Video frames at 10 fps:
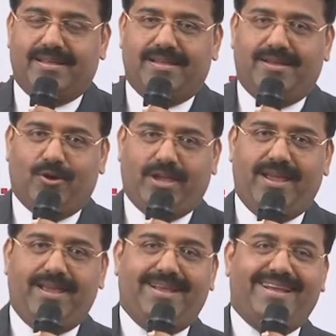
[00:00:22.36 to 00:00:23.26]

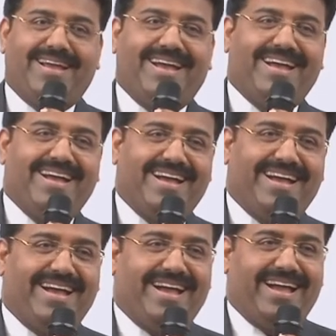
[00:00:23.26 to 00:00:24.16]
Okay?
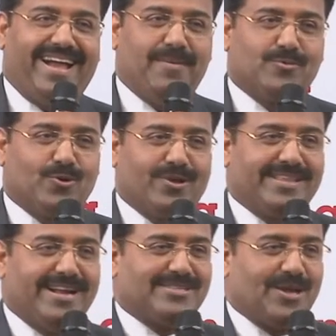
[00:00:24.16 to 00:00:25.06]
I'm sure
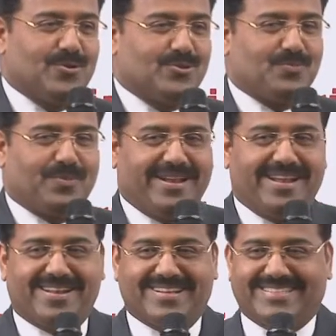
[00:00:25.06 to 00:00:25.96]
that sounds pretty
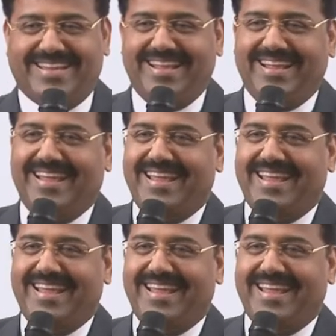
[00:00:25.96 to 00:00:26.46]
interesting.